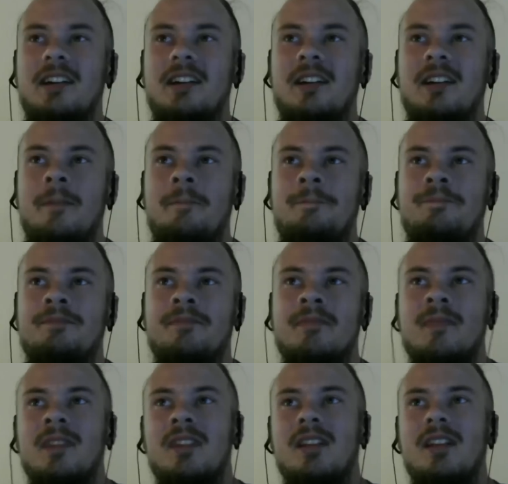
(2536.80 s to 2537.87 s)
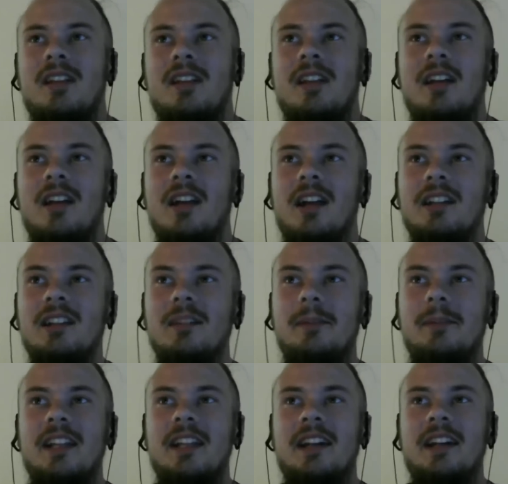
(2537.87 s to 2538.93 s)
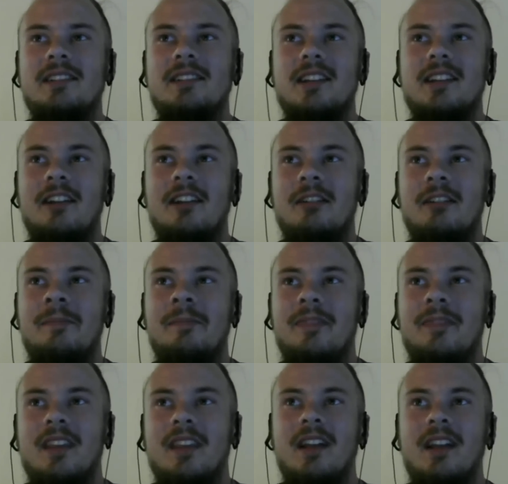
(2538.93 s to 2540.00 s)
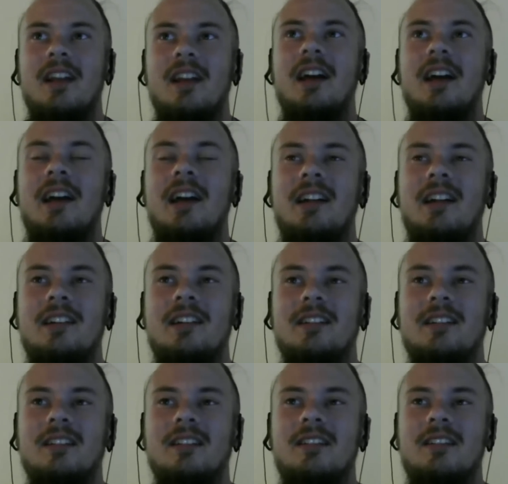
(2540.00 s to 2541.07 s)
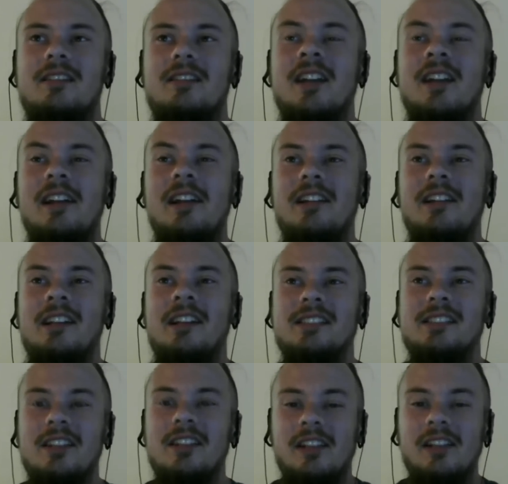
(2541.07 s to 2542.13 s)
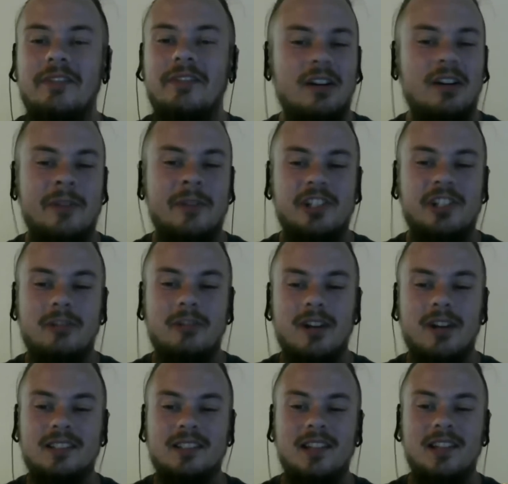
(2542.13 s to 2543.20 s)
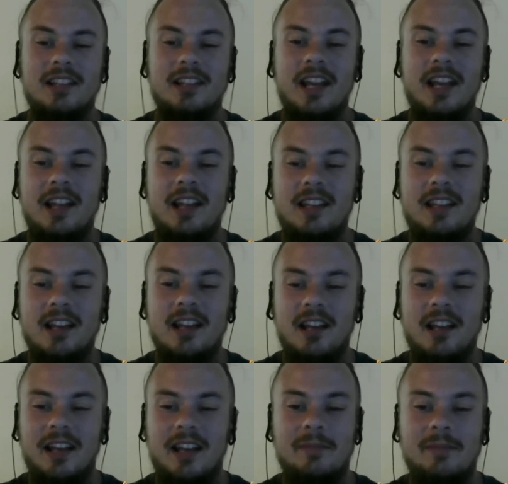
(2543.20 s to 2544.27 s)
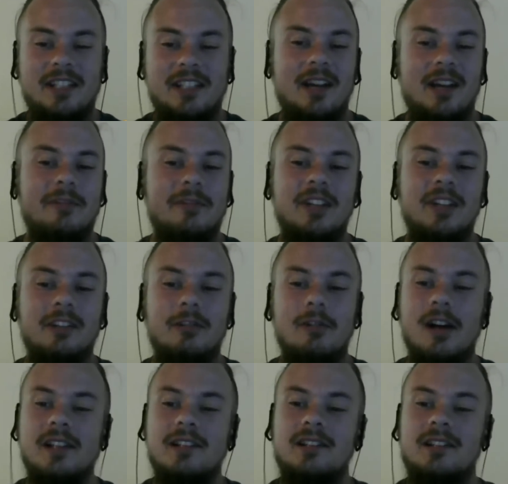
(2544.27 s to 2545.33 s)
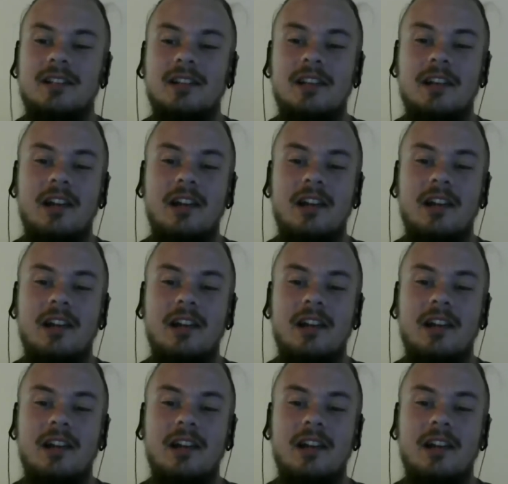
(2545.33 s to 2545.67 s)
in Skyrim, and not necessarily very much in quests. Like they had the In My Time of Need quest,